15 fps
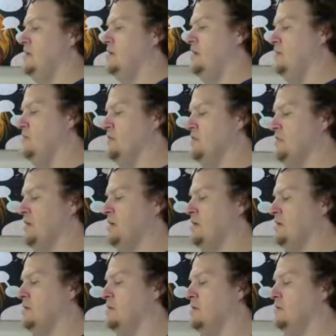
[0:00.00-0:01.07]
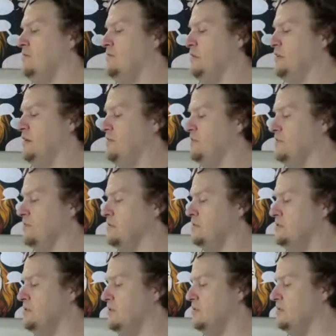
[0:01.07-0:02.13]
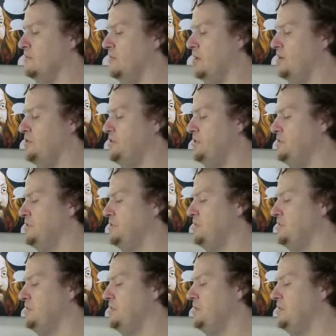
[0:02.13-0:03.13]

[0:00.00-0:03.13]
I'm what they call forgetful. So Martians